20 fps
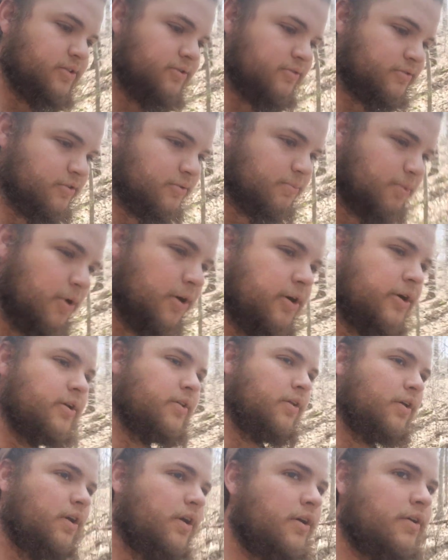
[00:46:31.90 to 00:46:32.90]
over to the
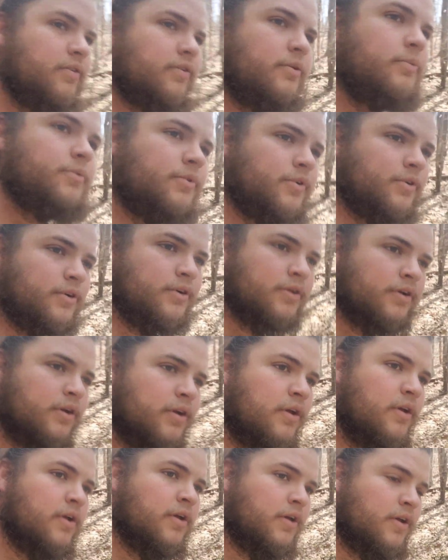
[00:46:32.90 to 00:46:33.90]
parking lot and then we'll
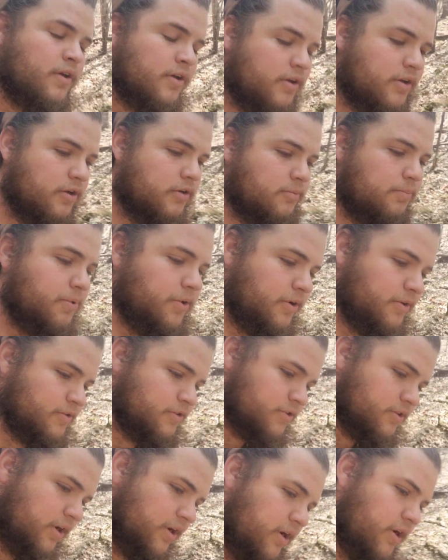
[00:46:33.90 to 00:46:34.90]
go pretty
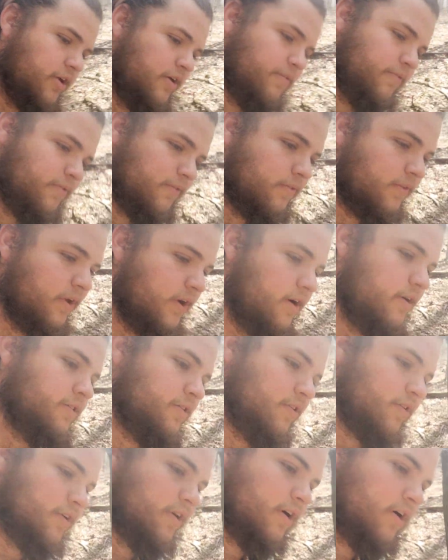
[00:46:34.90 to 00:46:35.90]
straight up from there to
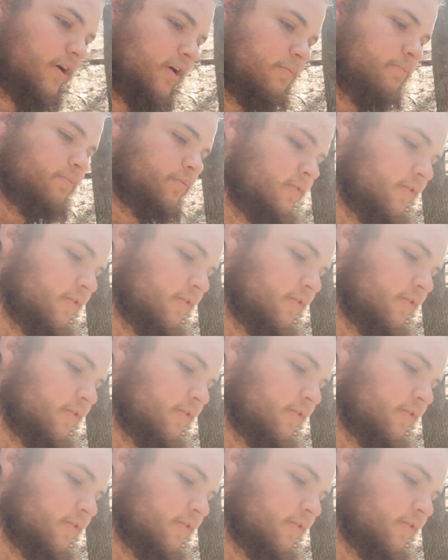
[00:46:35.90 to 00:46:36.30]
the knob.